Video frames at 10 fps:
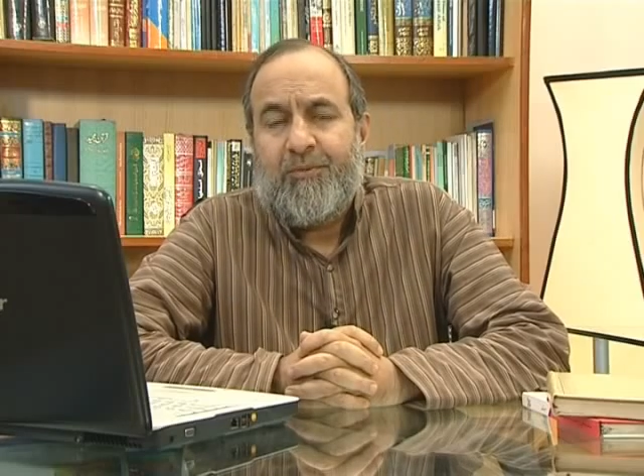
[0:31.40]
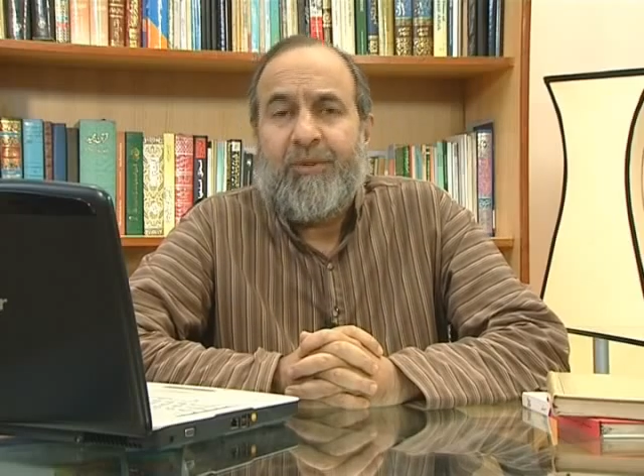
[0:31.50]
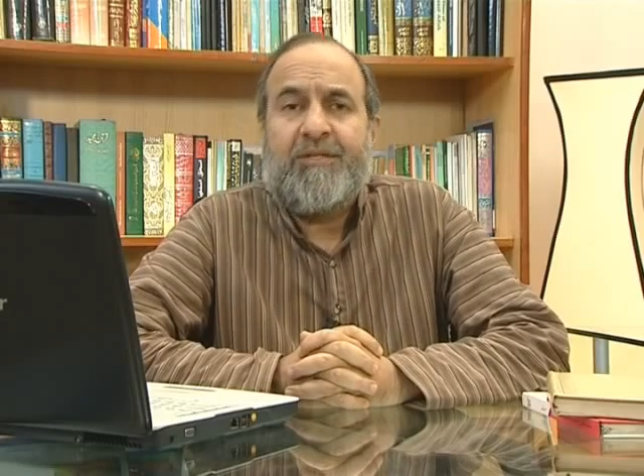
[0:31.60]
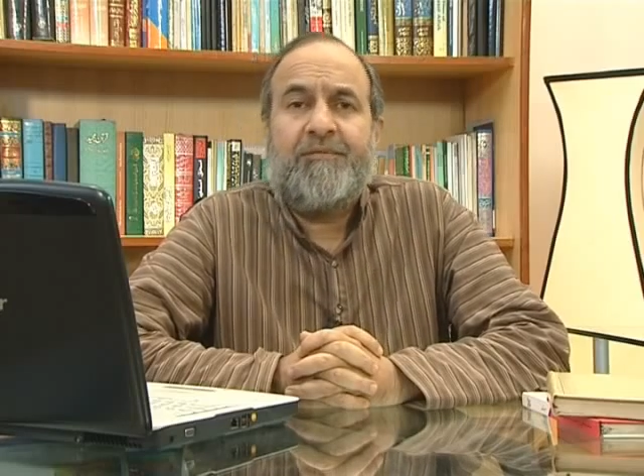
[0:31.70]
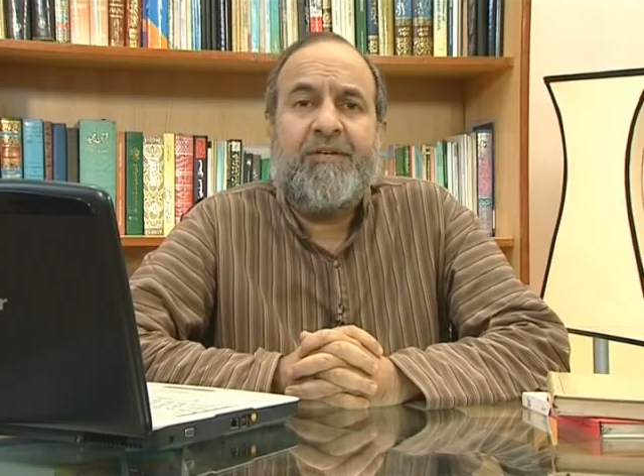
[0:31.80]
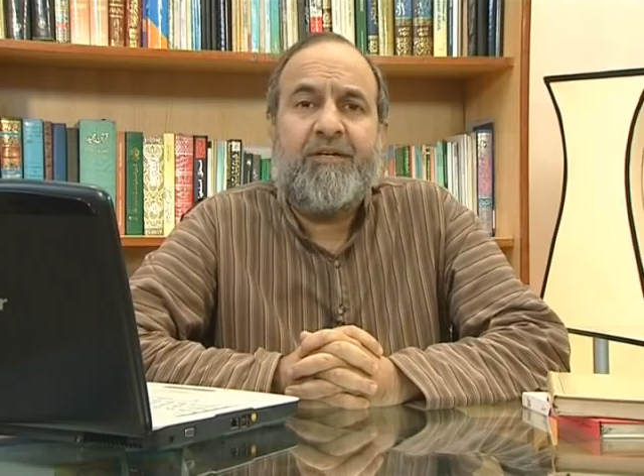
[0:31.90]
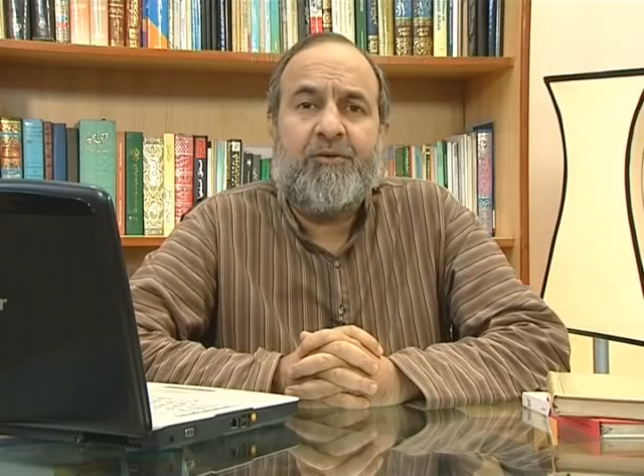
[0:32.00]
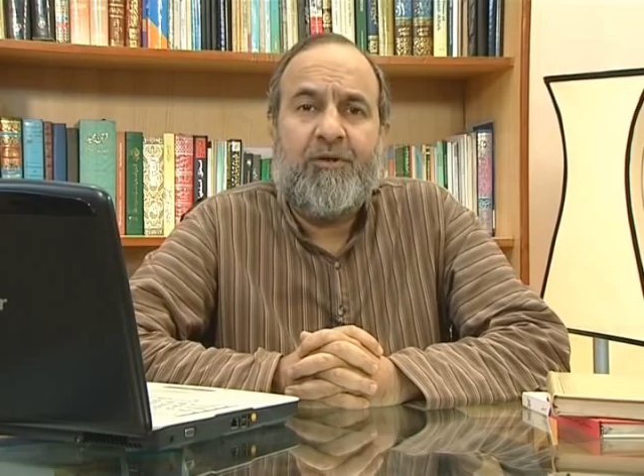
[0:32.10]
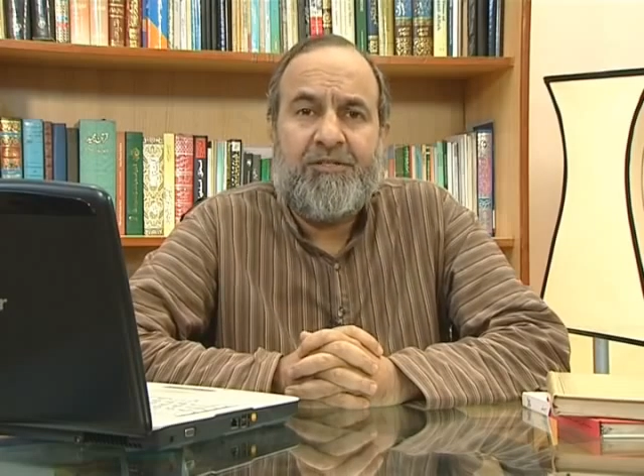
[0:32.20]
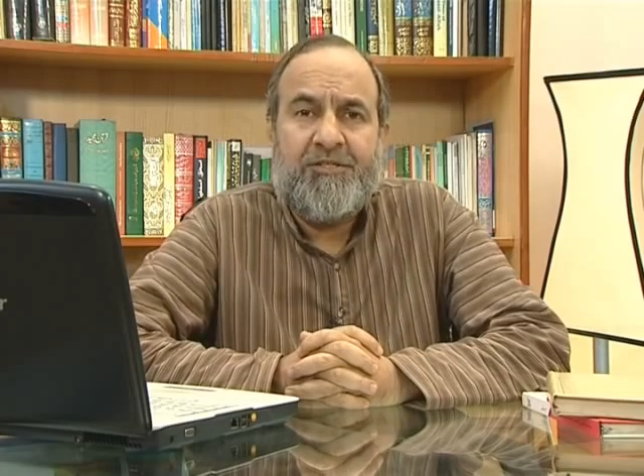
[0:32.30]
Whether we
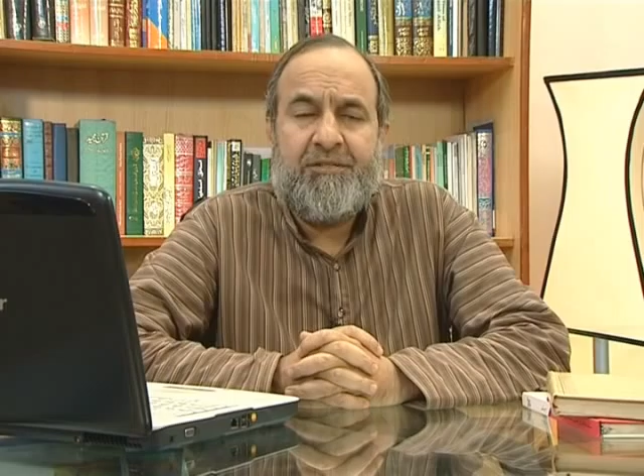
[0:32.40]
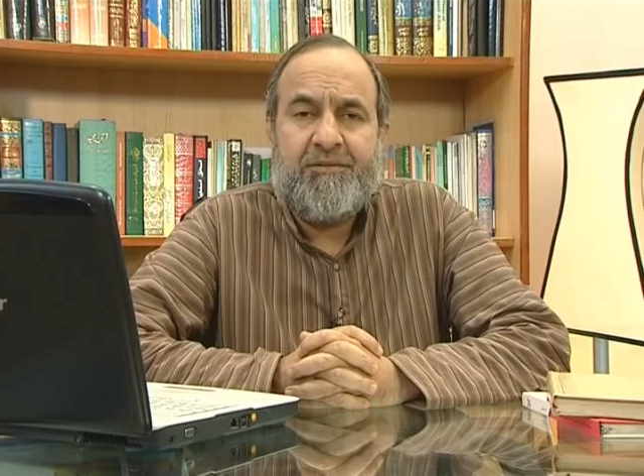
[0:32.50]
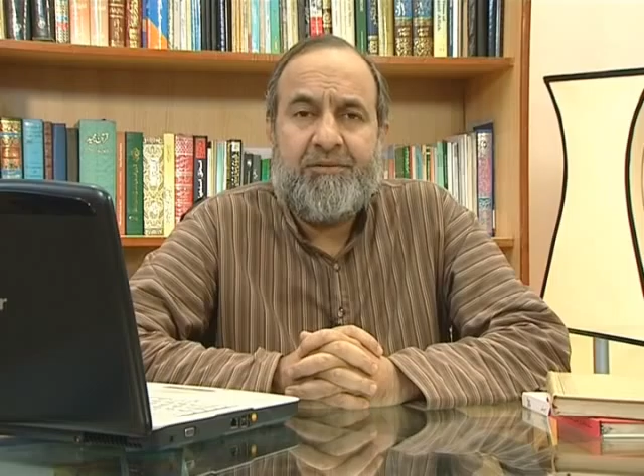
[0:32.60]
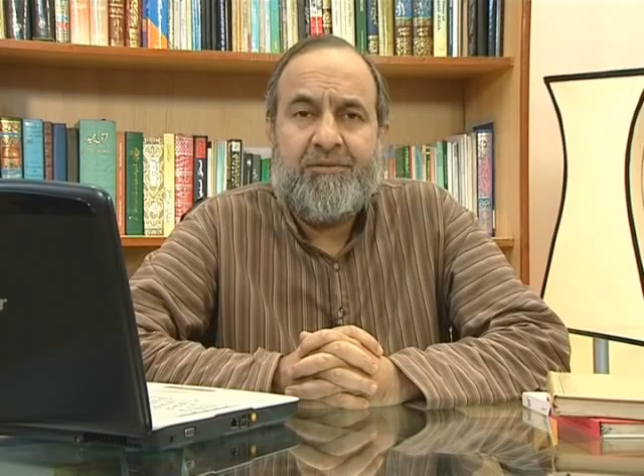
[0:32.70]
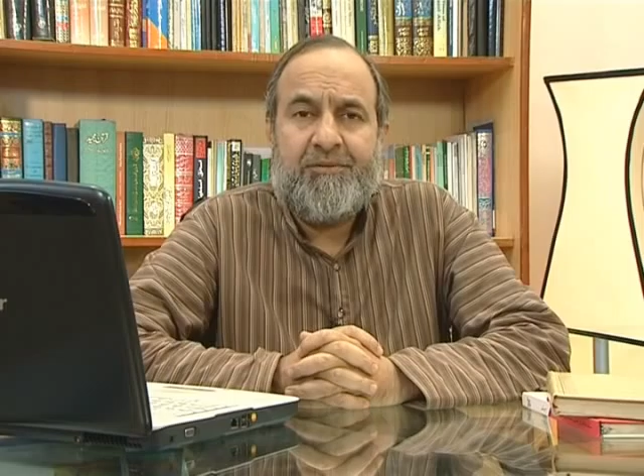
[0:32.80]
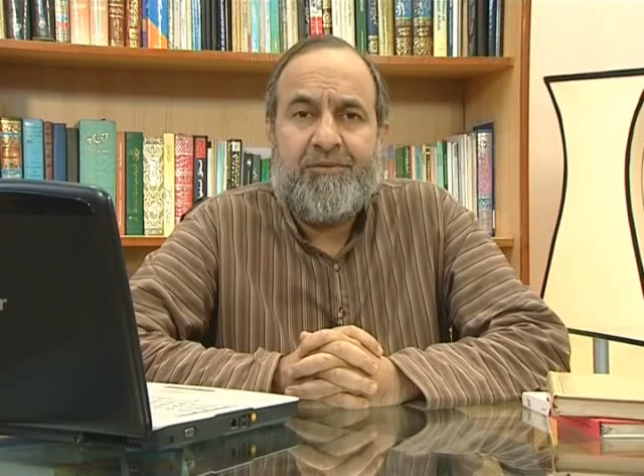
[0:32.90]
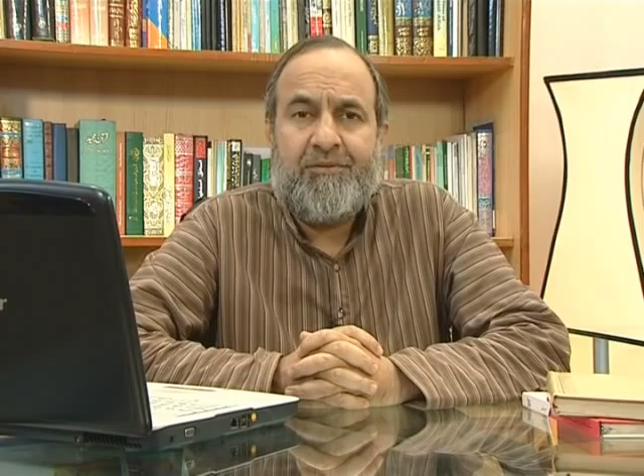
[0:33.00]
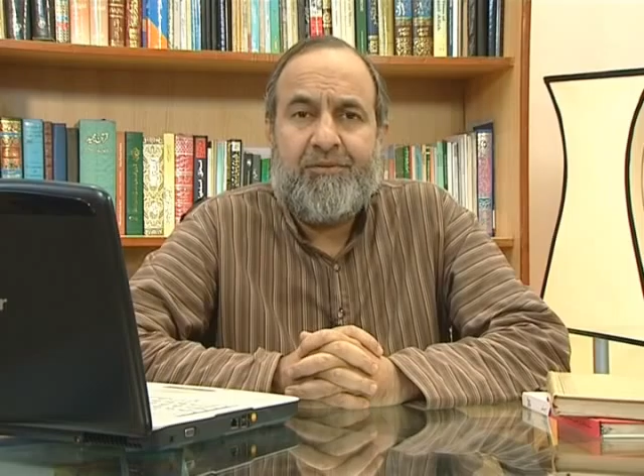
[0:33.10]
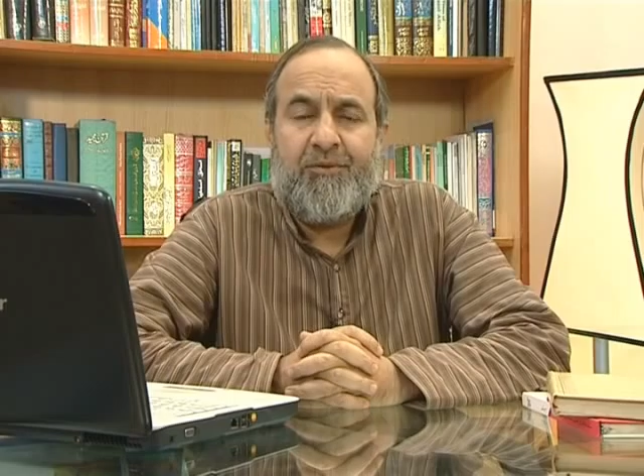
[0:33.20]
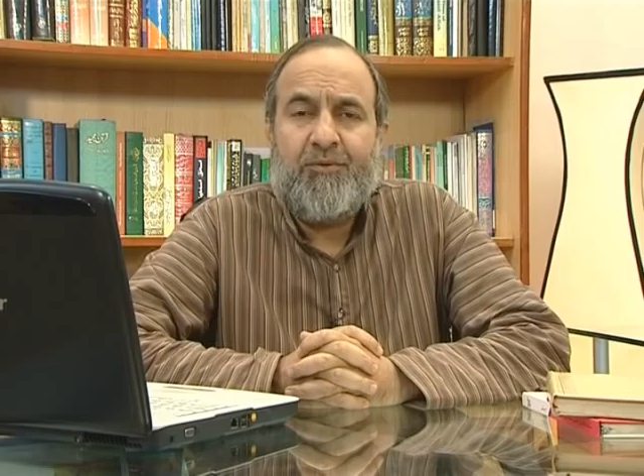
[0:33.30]
acknowledge it
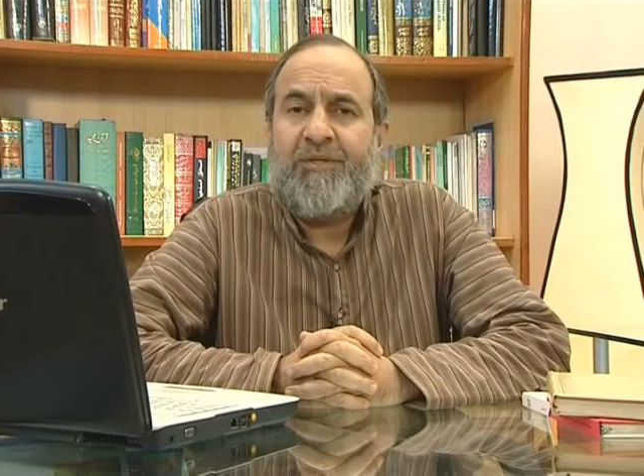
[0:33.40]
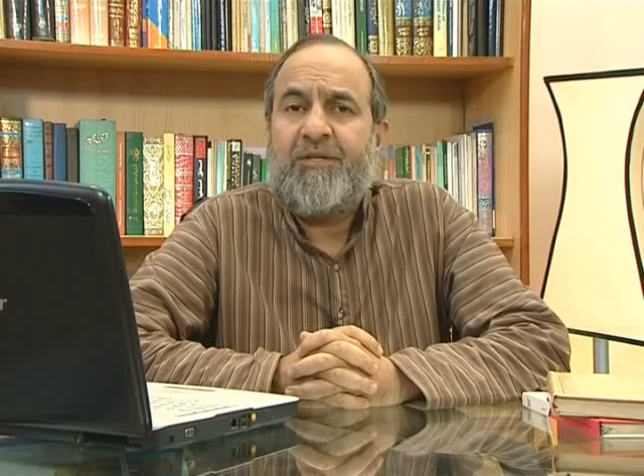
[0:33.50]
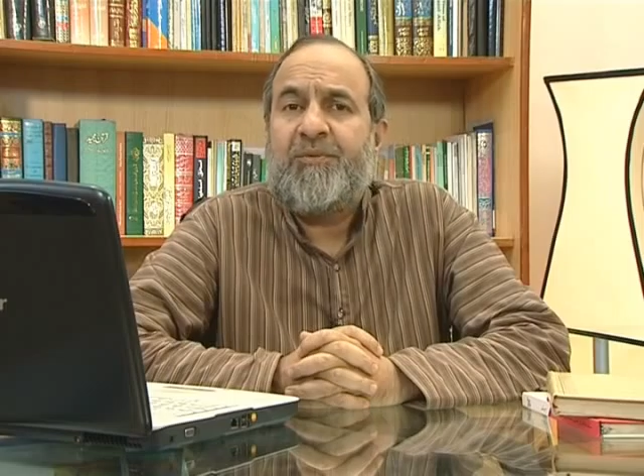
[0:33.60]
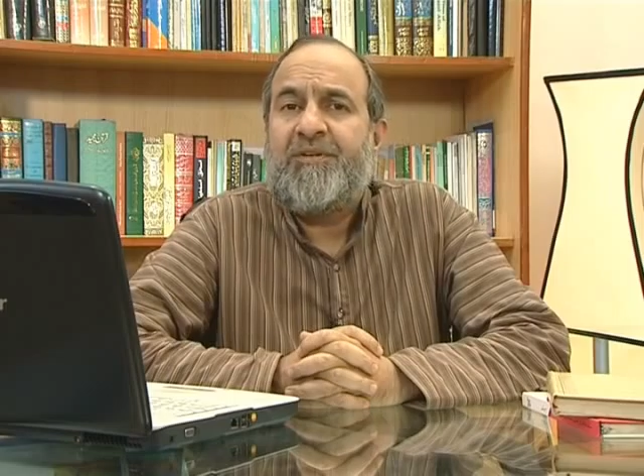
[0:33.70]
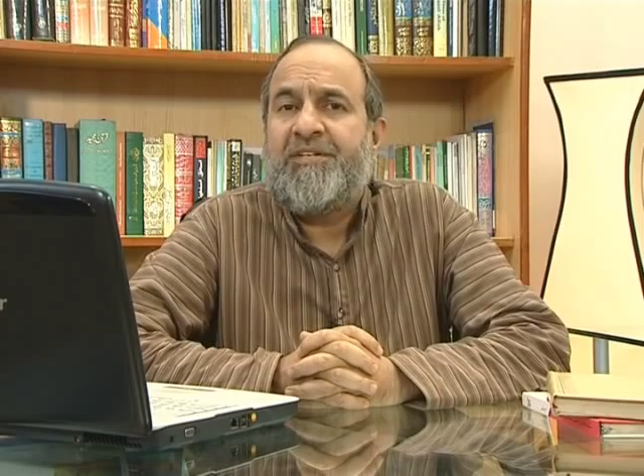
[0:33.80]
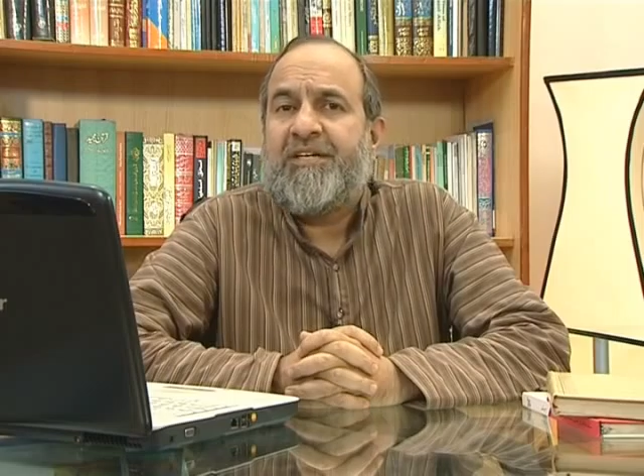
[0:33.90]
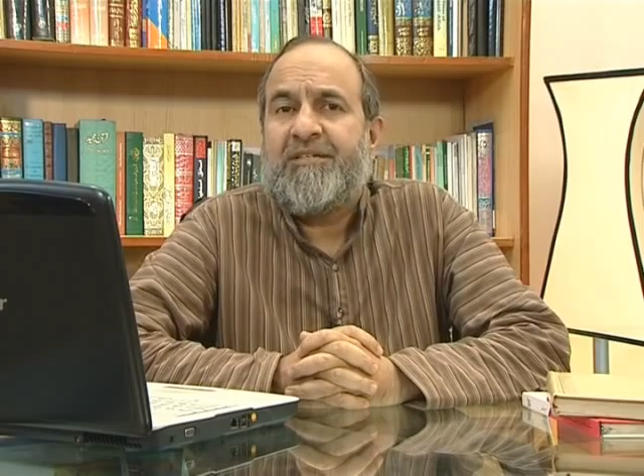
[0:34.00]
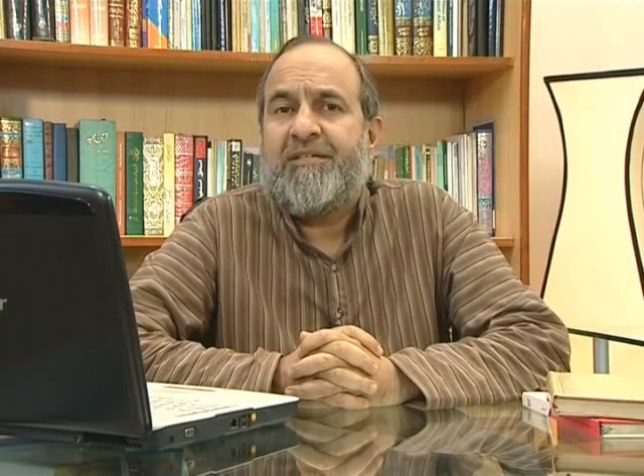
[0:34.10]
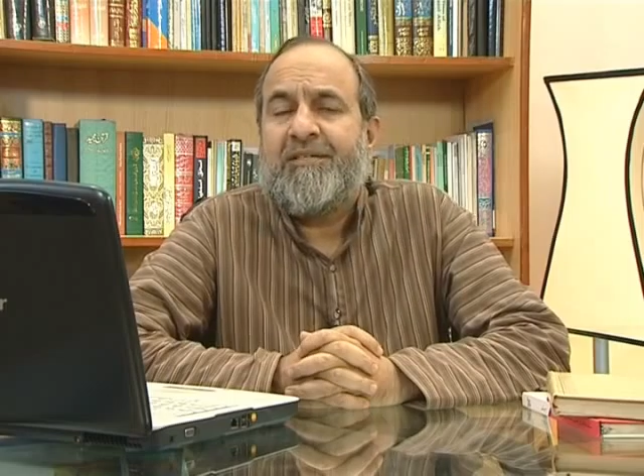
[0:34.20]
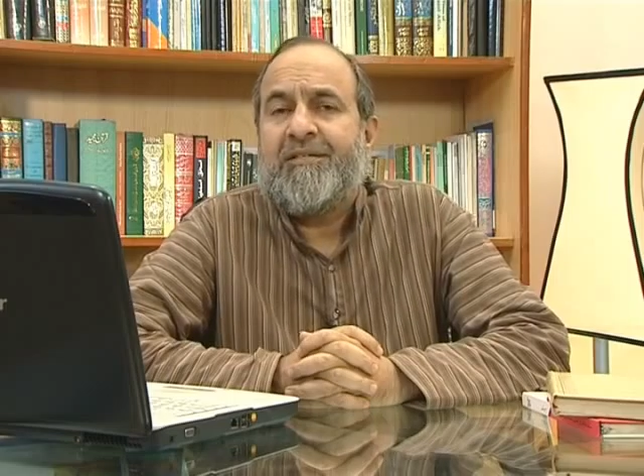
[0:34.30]
or whether we
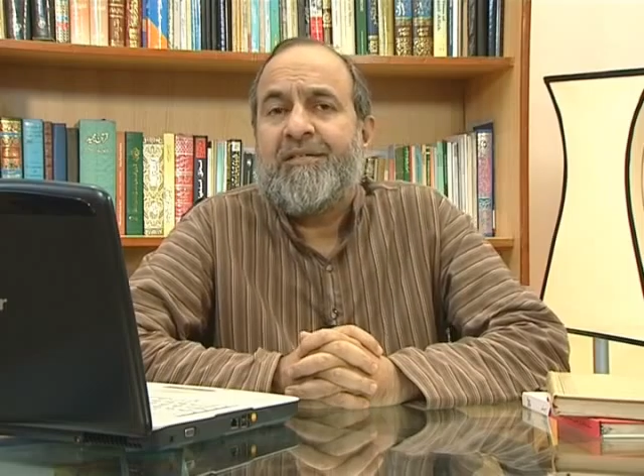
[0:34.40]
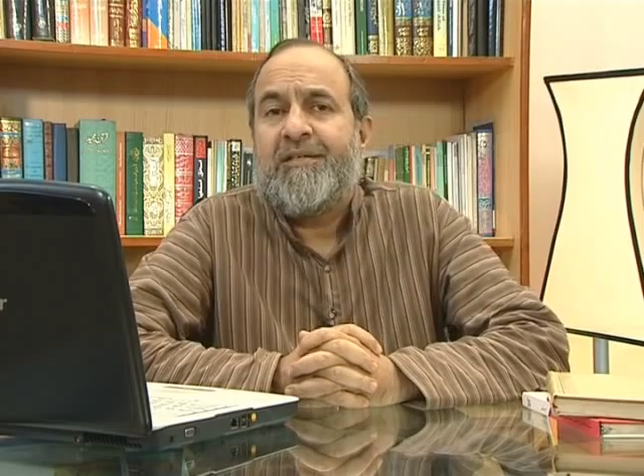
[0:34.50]
reject it,